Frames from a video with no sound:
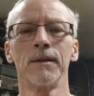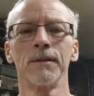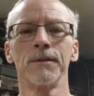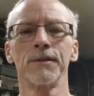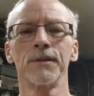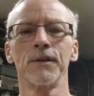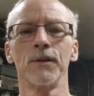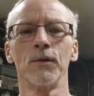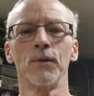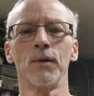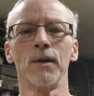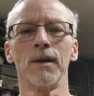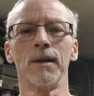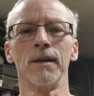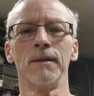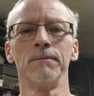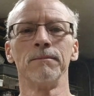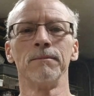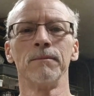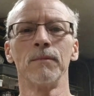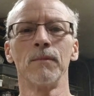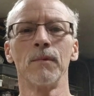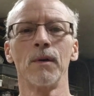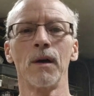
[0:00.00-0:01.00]
So
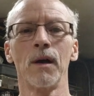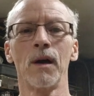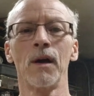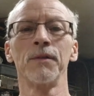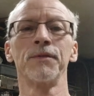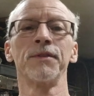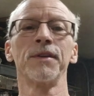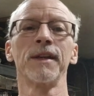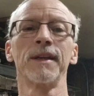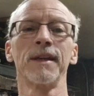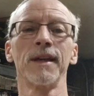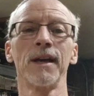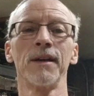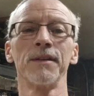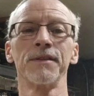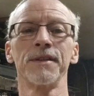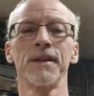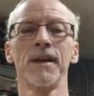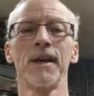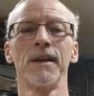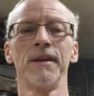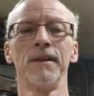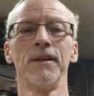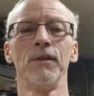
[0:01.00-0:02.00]
I'll take you
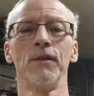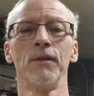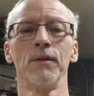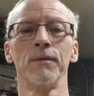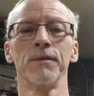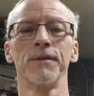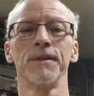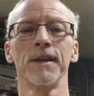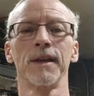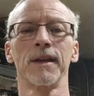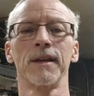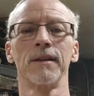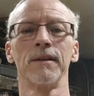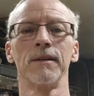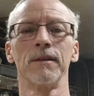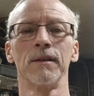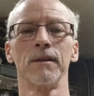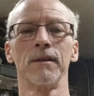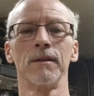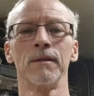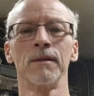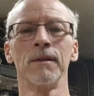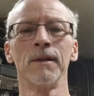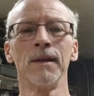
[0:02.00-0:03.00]
outside here in a second
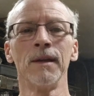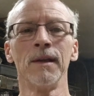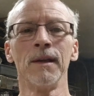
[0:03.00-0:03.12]
and